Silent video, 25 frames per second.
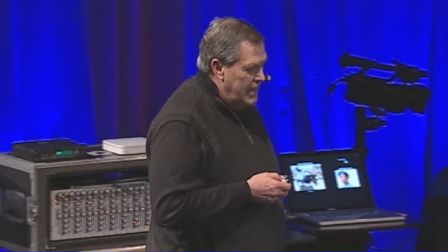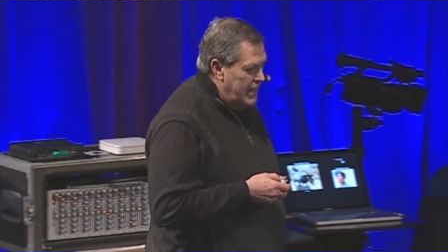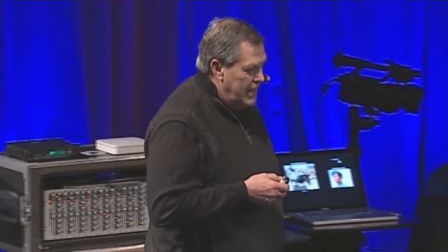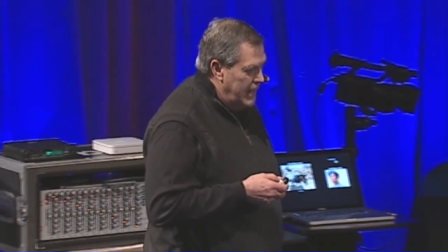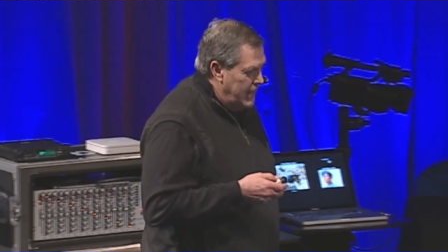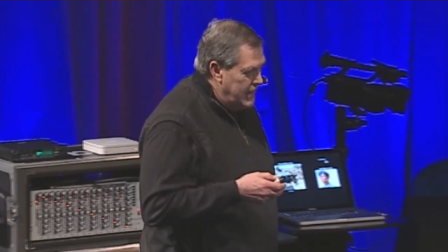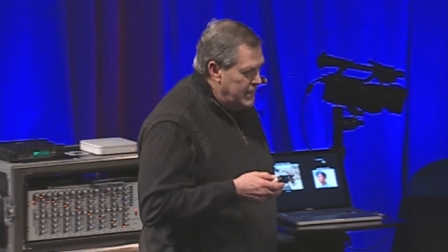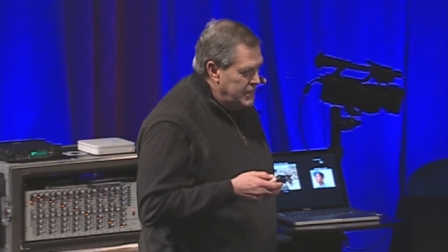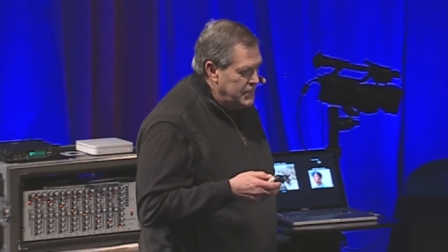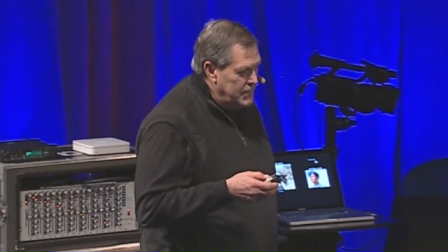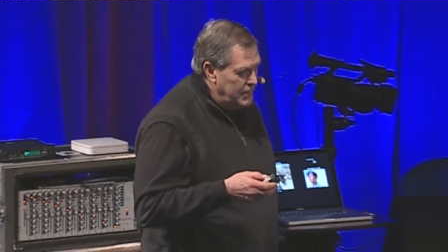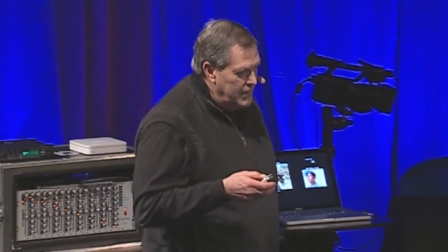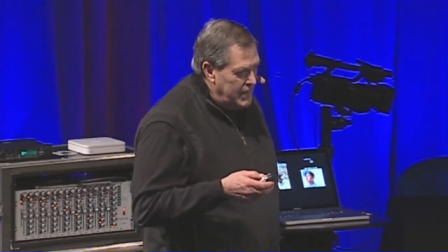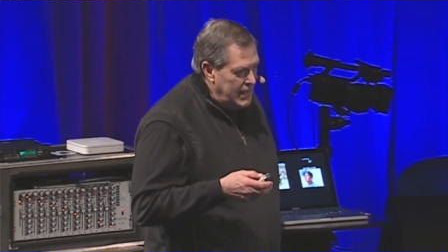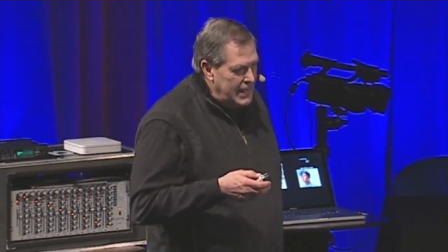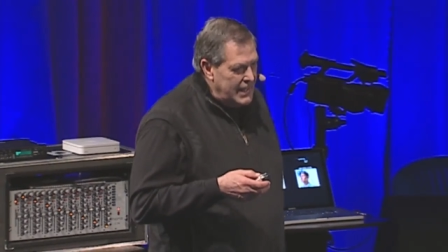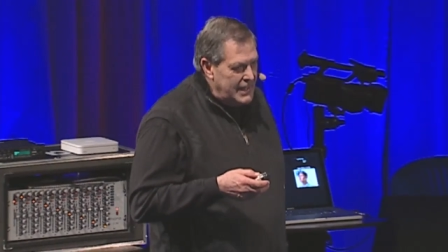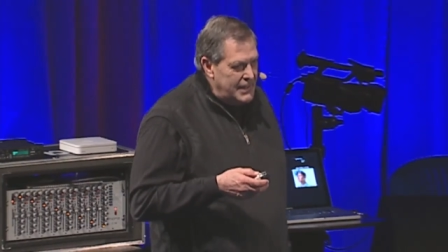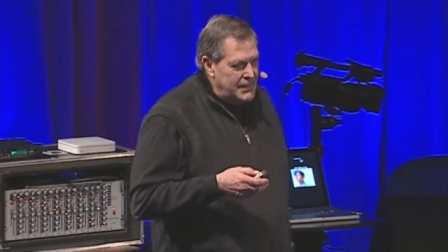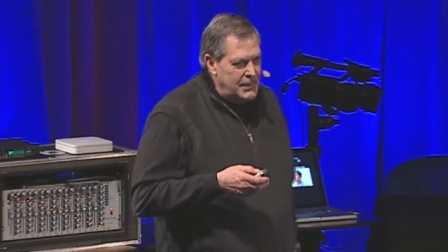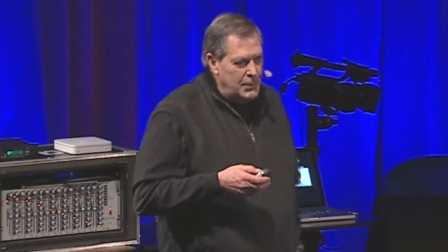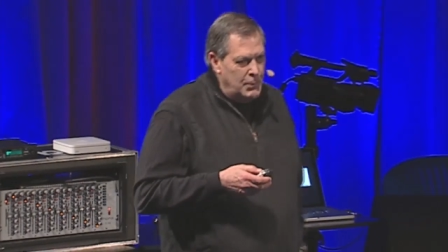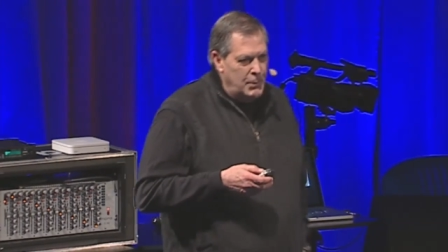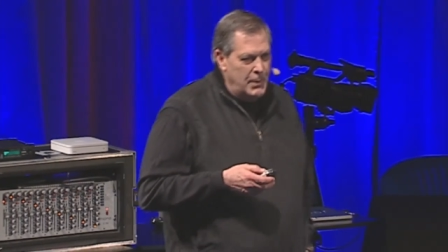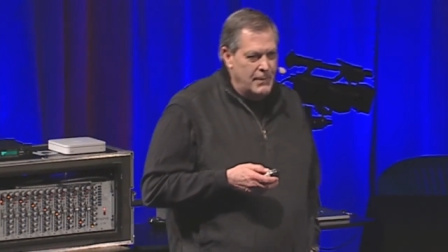Is there
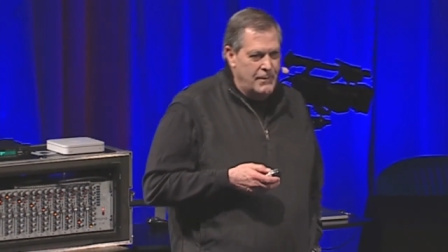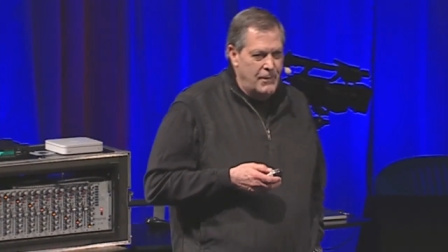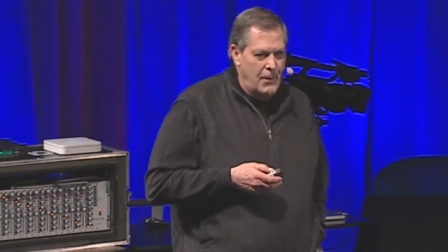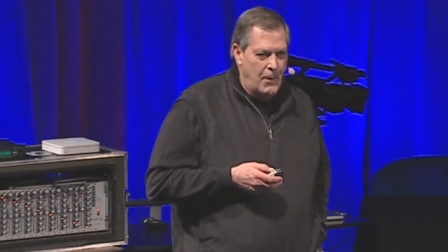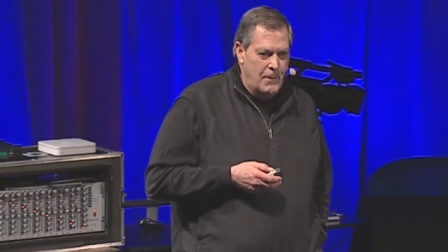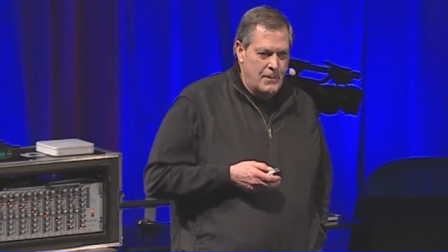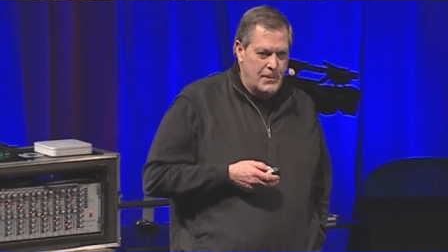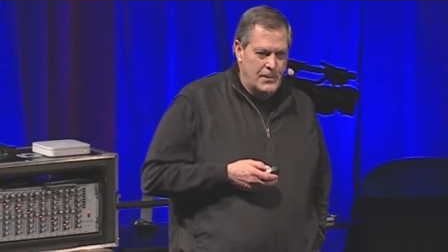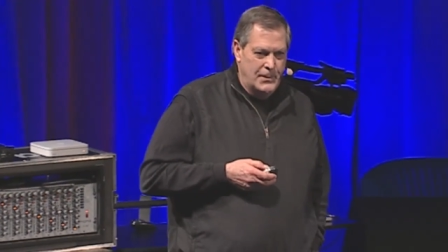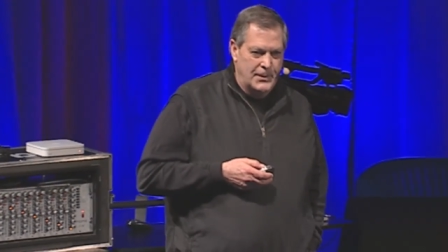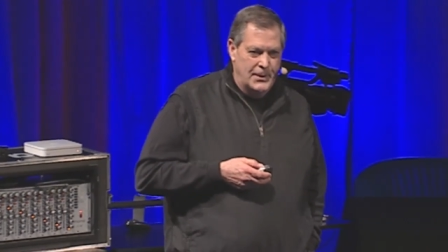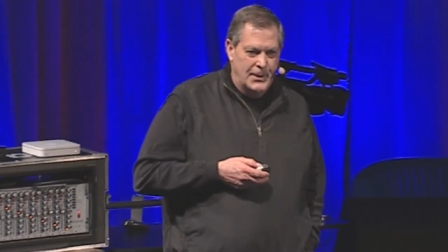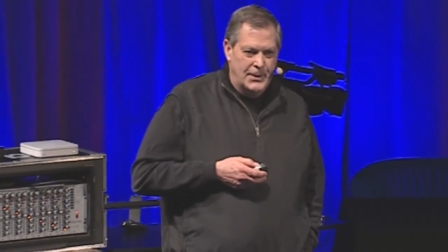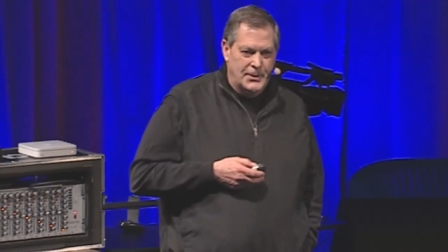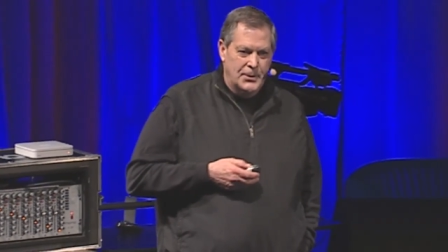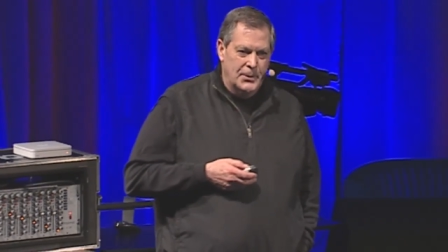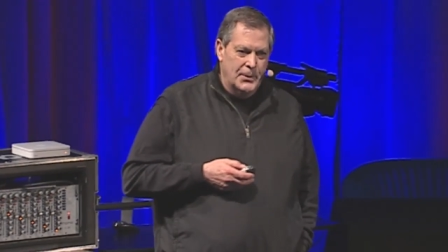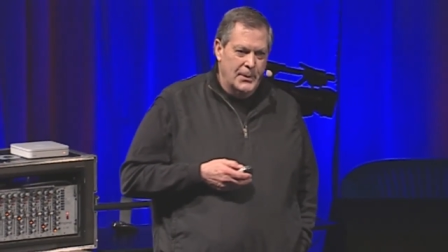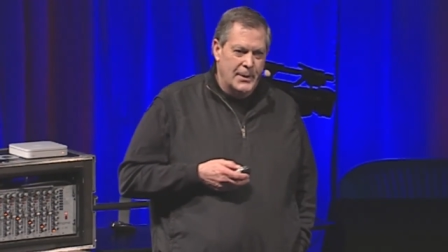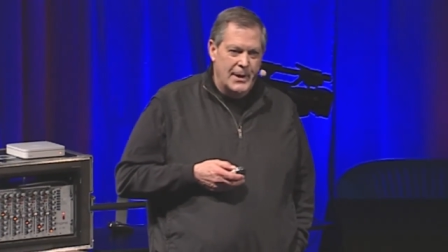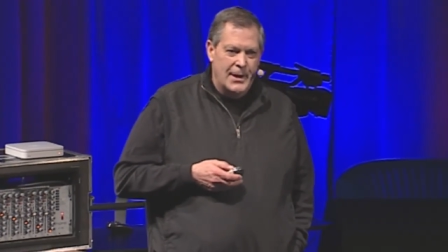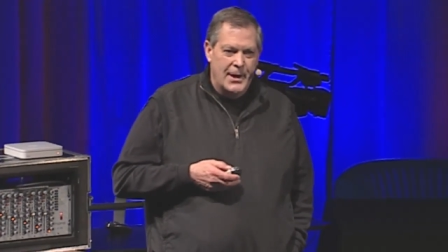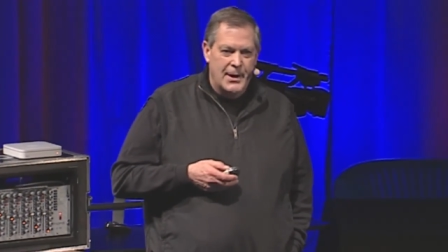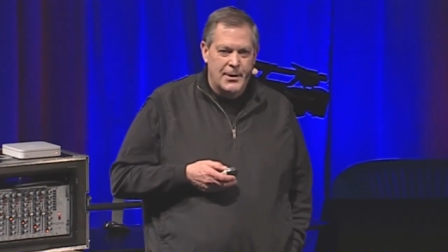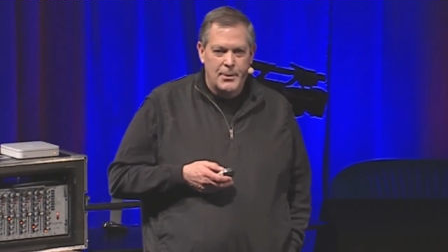anything we've overlooked or
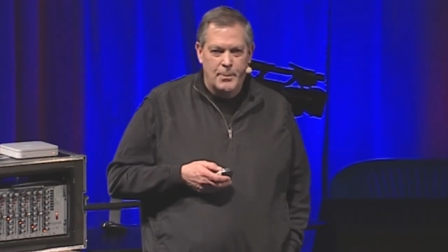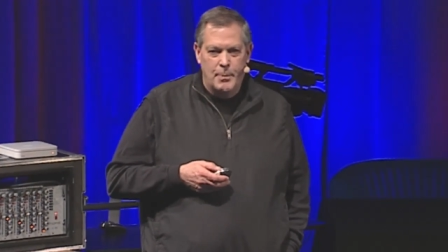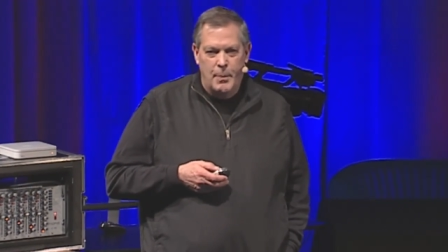any other